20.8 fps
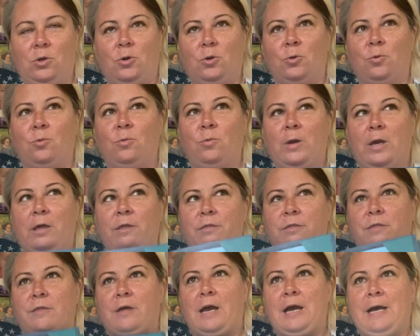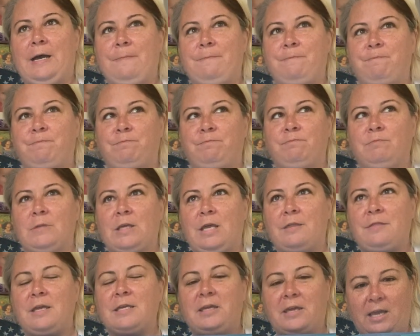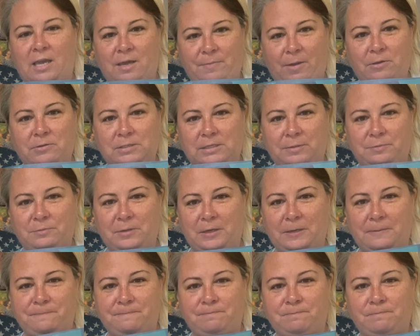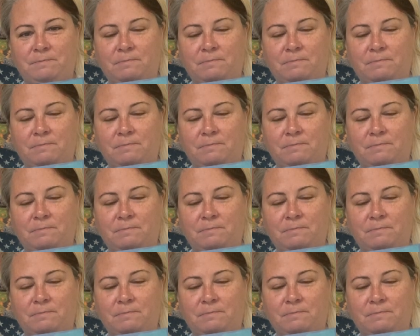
with thinking about something.